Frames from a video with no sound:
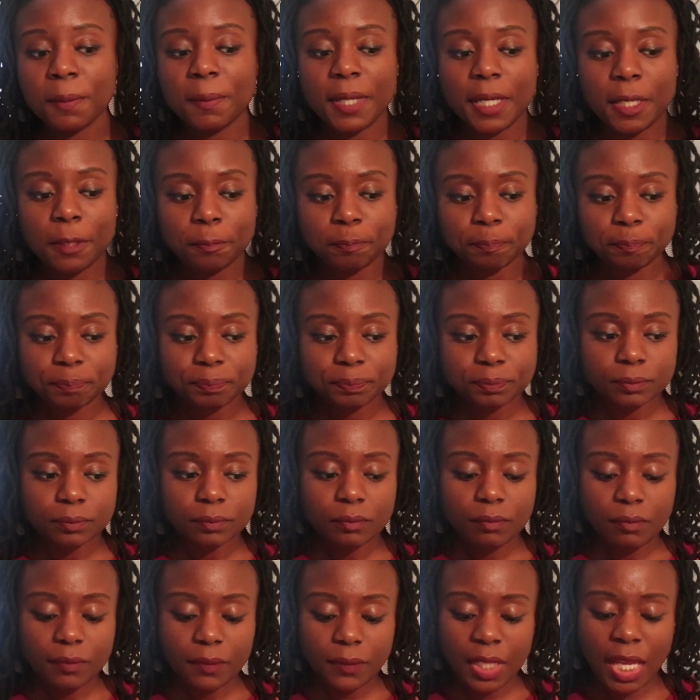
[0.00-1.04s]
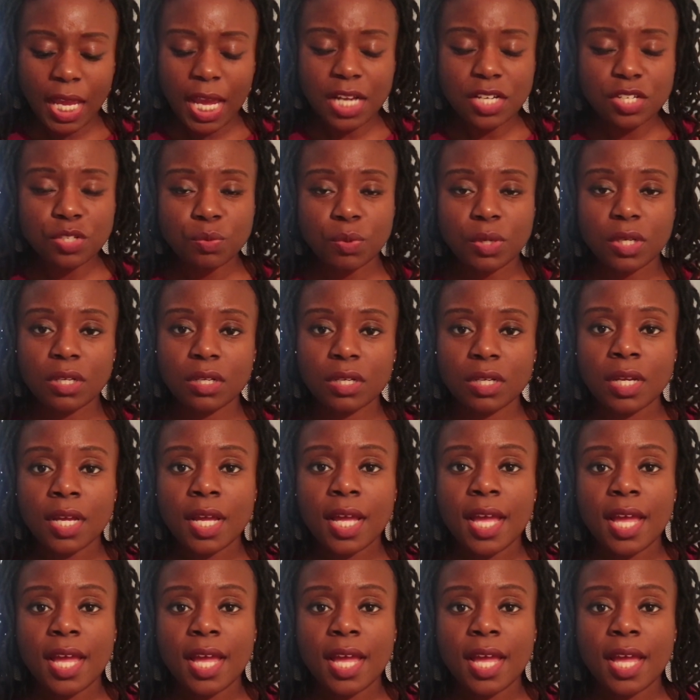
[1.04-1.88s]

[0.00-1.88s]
But I just want to